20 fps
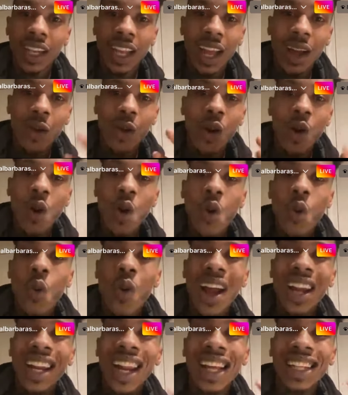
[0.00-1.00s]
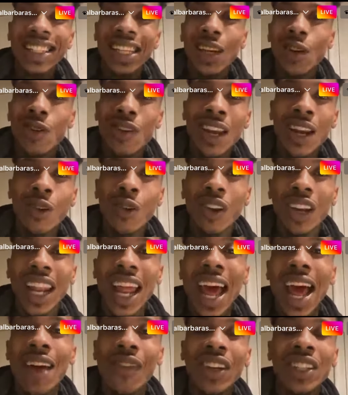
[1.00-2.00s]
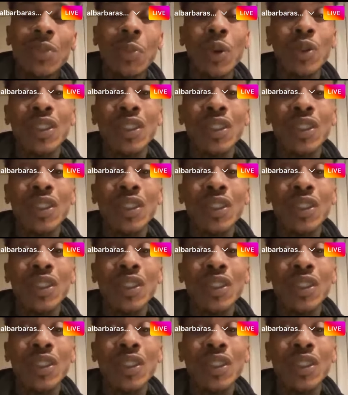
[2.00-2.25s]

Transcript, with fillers: you gotta tell them we besties, bro. Live. I supposed